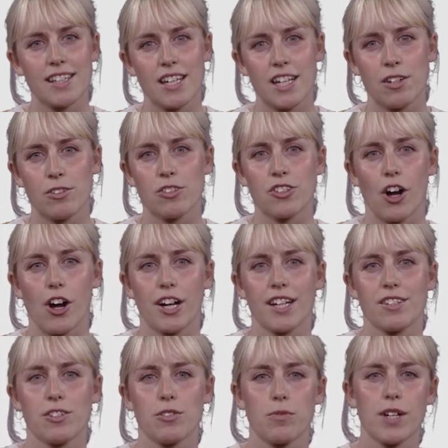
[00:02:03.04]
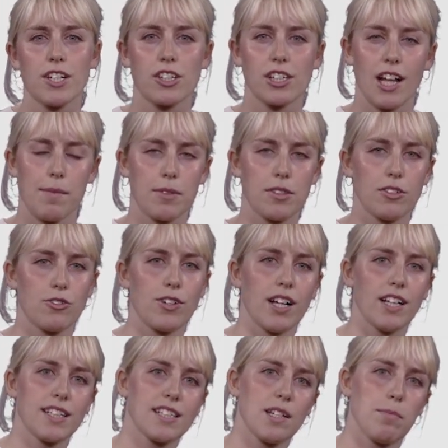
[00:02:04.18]
the EU's target to reach climate
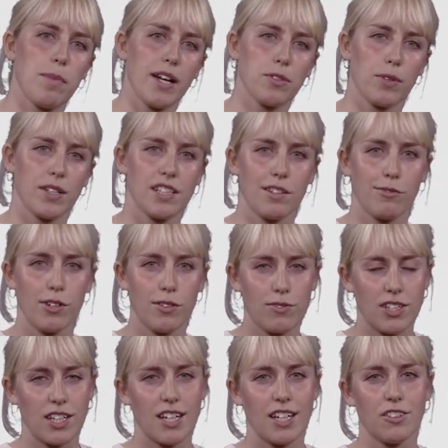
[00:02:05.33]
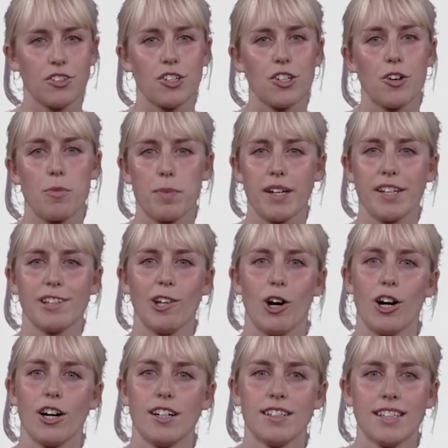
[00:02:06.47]
neutrality by 2050 into European
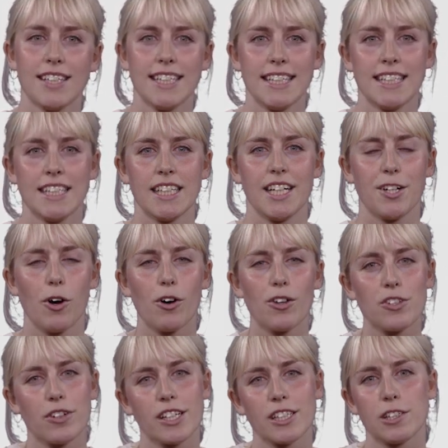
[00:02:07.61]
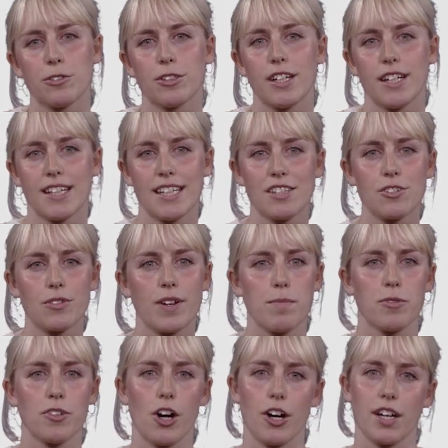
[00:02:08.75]
law. It also included an interim
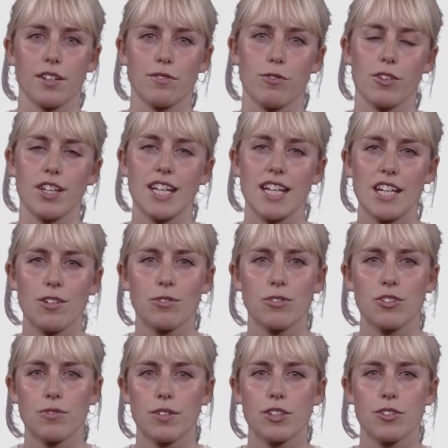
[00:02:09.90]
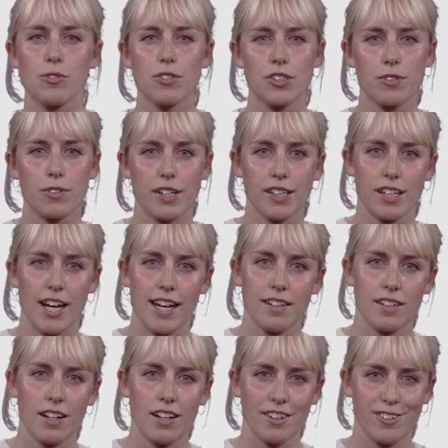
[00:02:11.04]
target for the EU to reduce
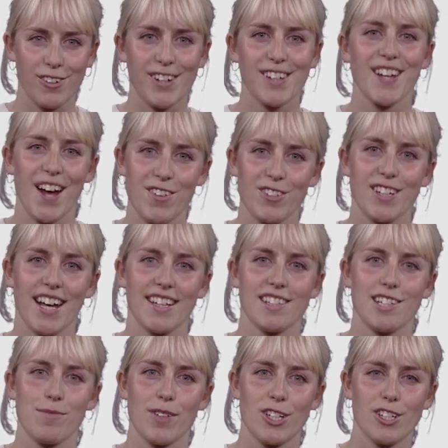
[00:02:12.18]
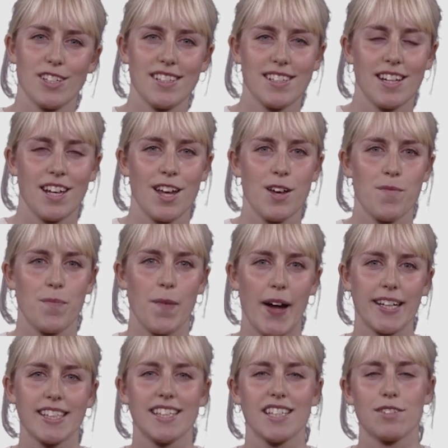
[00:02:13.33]
greenhouse gas emissions by
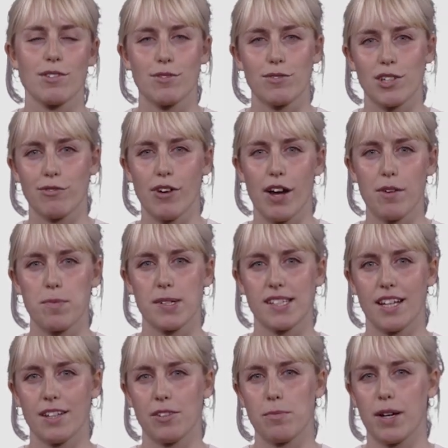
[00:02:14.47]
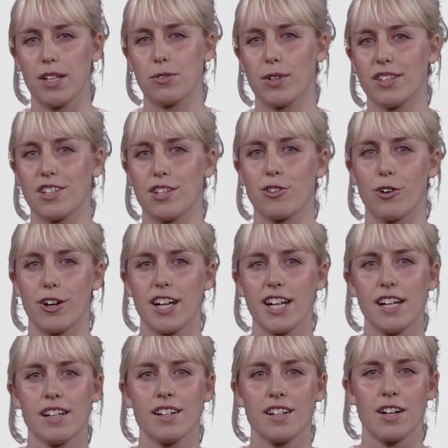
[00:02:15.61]
at least 55% by 2030
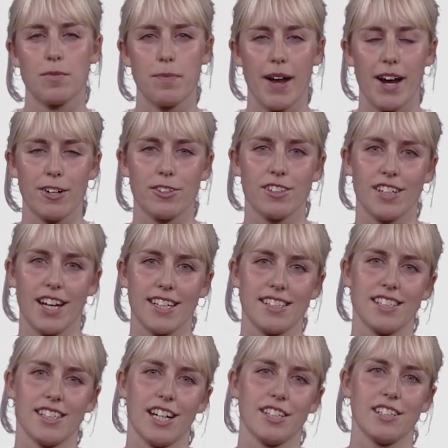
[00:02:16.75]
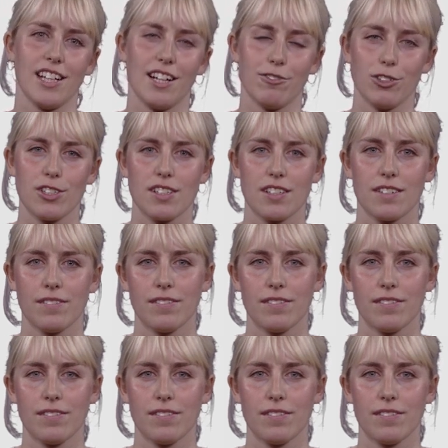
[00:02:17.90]
compared to 1990 levels.